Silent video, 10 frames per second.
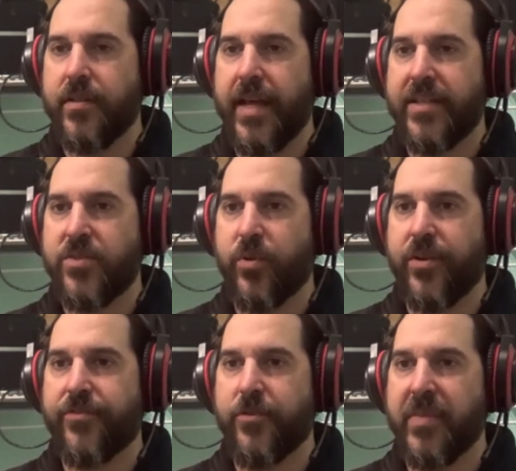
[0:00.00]
that's
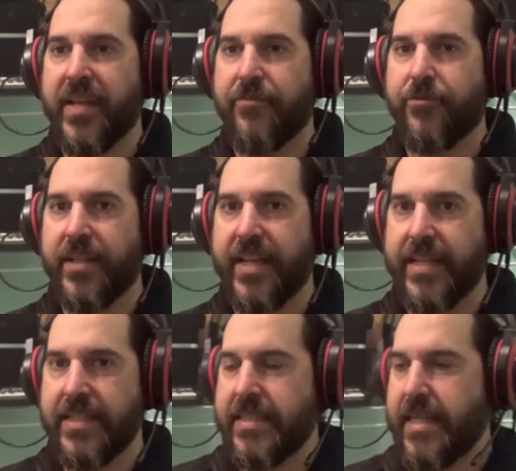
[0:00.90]
where, for me, I've really
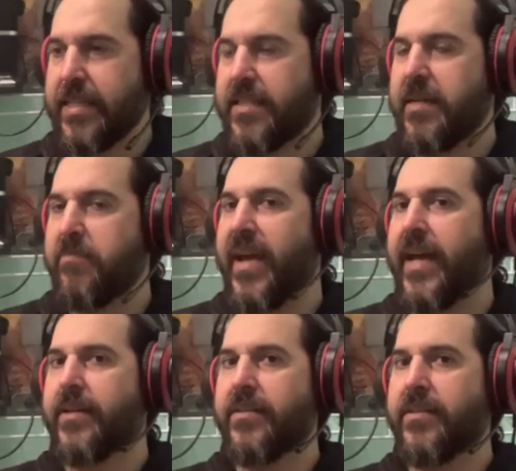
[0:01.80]
had to take a step
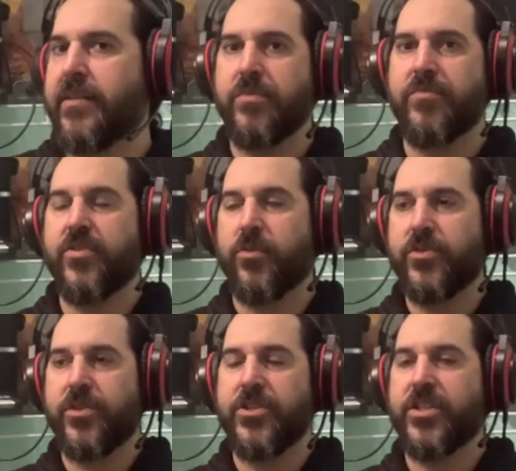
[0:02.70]
back and do some
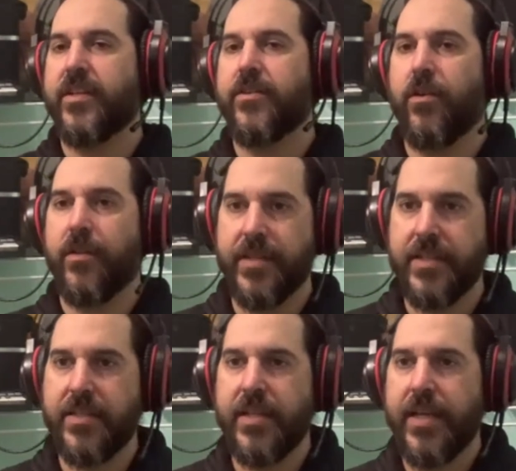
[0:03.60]
soul searching in all
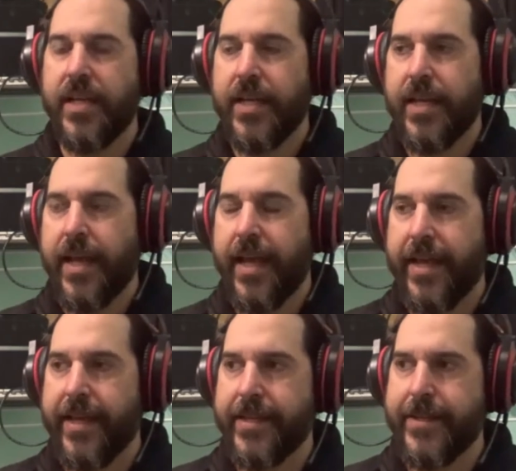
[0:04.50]
of this.
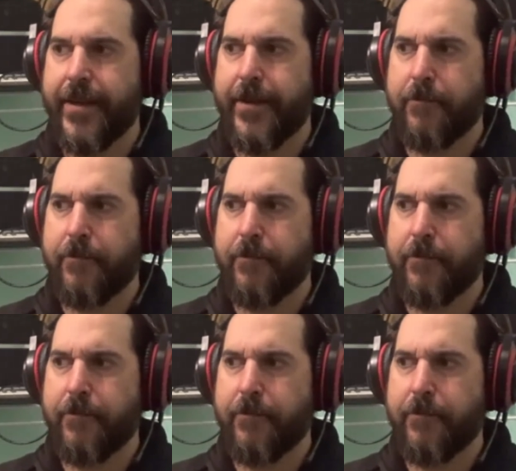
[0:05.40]
And